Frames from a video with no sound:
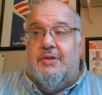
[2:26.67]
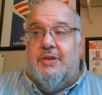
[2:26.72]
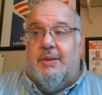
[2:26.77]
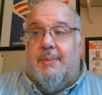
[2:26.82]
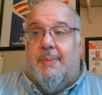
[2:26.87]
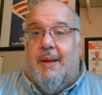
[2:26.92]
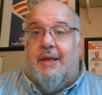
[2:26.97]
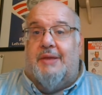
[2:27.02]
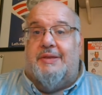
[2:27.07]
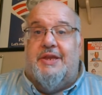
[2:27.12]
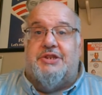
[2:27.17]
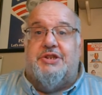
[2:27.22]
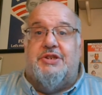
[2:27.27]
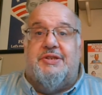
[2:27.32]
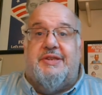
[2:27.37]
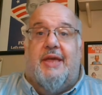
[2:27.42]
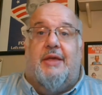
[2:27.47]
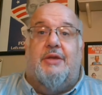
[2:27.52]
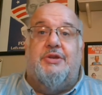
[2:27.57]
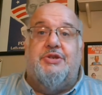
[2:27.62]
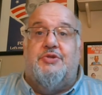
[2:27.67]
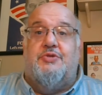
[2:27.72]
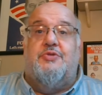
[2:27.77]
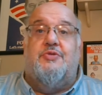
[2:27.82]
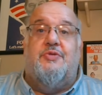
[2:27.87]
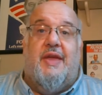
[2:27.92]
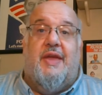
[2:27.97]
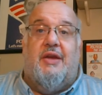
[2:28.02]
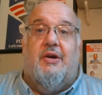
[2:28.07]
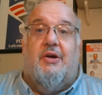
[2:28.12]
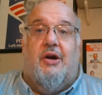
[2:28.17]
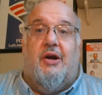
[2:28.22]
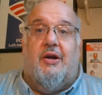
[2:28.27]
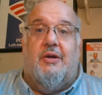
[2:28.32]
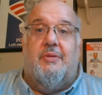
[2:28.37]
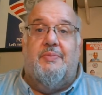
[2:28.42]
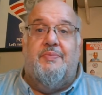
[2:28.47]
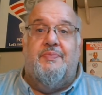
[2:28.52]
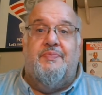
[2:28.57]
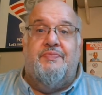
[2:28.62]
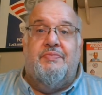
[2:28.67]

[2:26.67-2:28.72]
the politician tells you who they are.